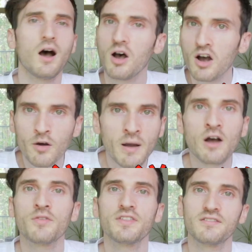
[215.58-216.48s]

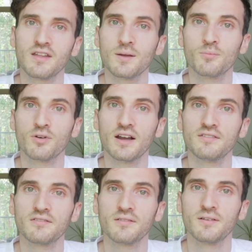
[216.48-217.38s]
about the same
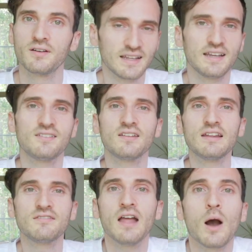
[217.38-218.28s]
price.
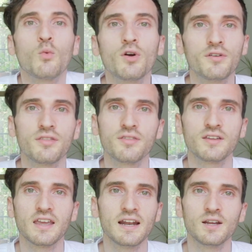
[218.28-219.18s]
It's not worth
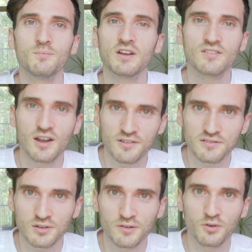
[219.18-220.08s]
getting McDonald's
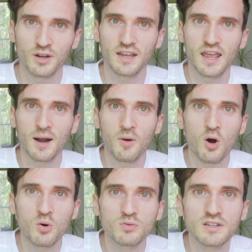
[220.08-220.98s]
delivery, and I'm
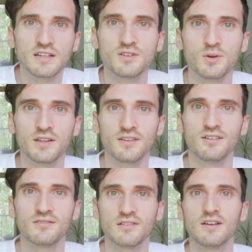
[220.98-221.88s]
only doing
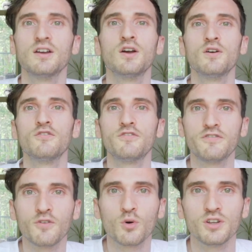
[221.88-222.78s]
this
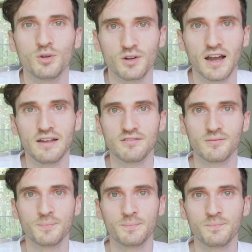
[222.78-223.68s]
for you guys.
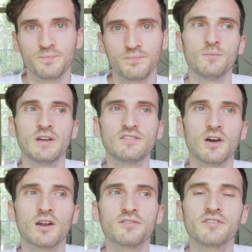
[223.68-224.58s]

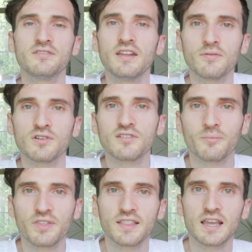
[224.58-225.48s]
McDonald's is never
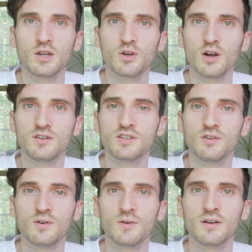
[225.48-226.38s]
something that you go
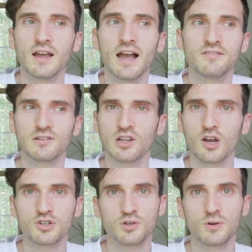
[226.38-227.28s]
to as a
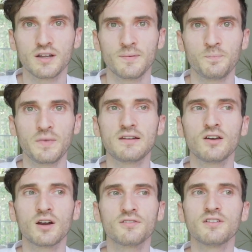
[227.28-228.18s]
luxury.
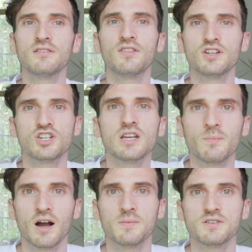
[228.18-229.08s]
McDonald's is the cheap
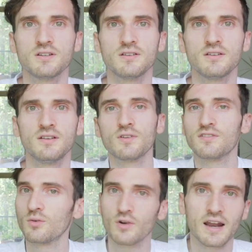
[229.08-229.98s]
option.
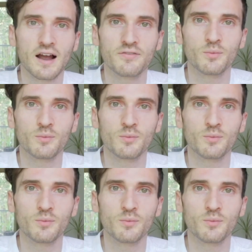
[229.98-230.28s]
So right off the